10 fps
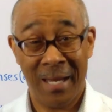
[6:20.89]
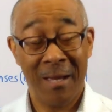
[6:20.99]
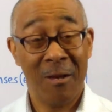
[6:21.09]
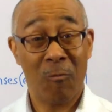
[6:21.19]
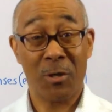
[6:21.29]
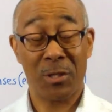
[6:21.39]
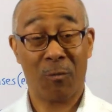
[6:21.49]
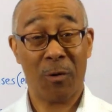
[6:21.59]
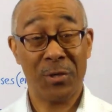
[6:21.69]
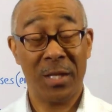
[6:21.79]
Okay, was
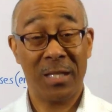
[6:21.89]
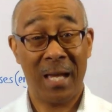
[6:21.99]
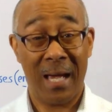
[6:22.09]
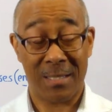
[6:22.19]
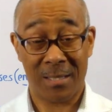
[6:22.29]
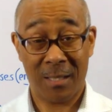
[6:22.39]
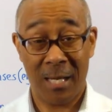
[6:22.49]
it worth it? Yes.